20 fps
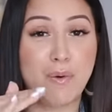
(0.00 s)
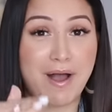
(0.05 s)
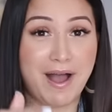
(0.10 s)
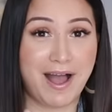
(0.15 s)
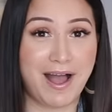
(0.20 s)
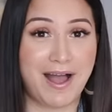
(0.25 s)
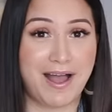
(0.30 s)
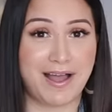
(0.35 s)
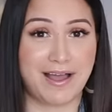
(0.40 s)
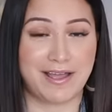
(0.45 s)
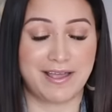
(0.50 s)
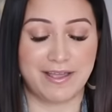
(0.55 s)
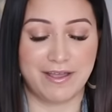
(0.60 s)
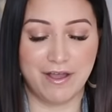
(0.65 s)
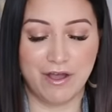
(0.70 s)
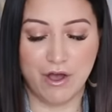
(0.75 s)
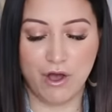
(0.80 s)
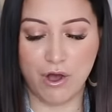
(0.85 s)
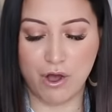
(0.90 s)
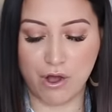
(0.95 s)
high
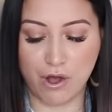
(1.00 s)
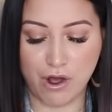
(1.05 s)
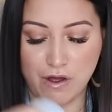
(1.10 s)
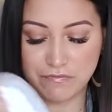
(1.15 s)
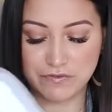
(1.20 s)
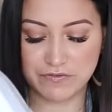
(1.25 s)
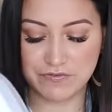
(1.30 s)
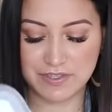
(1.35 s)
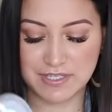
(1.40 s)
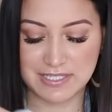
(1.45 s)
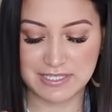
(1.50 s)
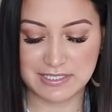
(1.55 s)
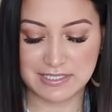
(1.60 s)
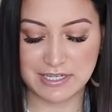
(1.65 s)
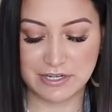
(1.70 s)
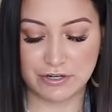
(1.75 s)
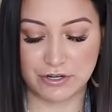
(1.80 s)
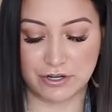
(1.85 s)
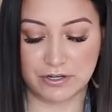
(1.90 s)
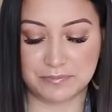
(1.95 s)
off of the
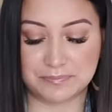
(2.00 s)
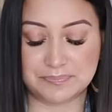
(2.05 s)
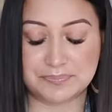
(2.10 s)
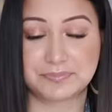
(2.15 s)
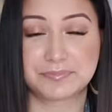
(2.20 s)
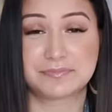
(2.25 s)
sneaker,